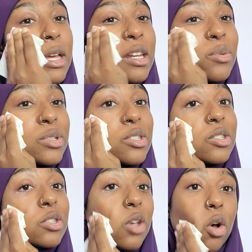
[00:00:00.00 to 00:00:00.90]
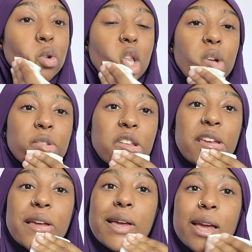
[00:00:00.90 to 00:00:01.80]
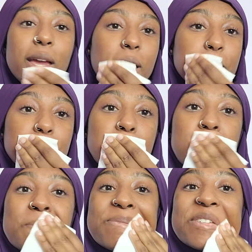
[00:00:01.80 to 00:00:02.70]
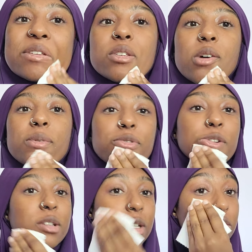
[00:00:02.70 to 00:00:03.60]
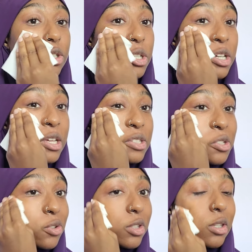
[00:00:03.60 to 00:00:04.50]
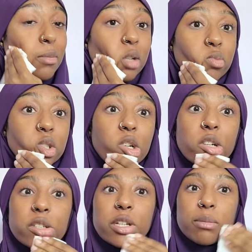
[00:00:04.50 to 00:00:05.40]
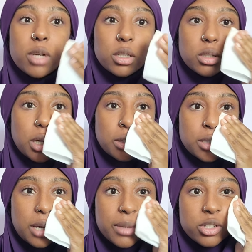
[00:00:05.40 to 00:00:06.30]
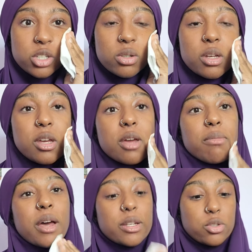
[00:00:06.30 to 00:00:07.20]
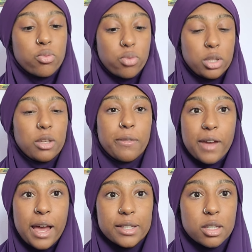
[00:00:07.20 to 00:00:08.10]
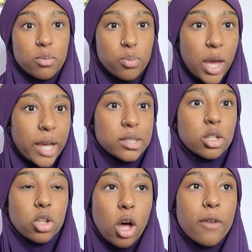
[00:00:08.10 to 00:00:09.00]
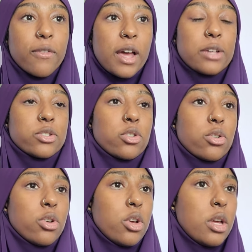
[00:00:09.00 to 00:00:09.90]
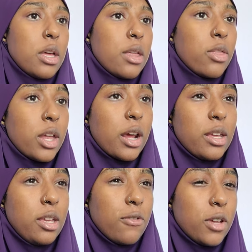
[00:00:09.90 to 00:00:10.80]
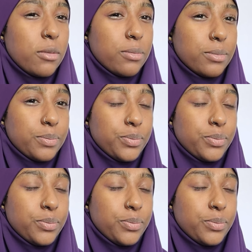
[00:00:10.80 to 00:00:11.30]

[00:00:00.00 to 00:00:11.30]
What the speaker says: and it was so lovely, and this is all before lunch, and so the imam was talking, and I'm not gonna lie, the time actually passed really fast. It passed a lot faster than I even